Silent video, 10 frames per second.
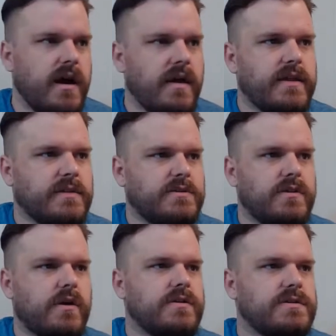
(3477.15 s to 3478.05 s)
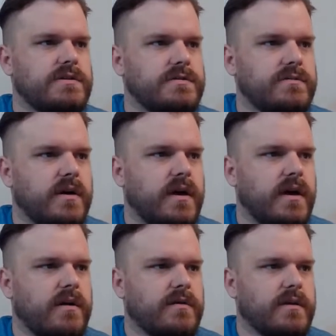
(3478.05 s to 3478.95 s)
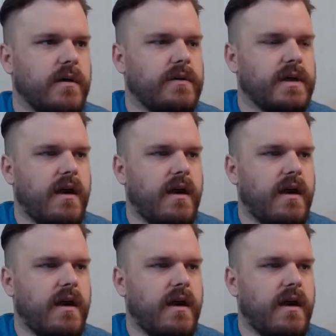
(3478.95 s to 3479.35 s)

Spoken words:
I think the Chargers coming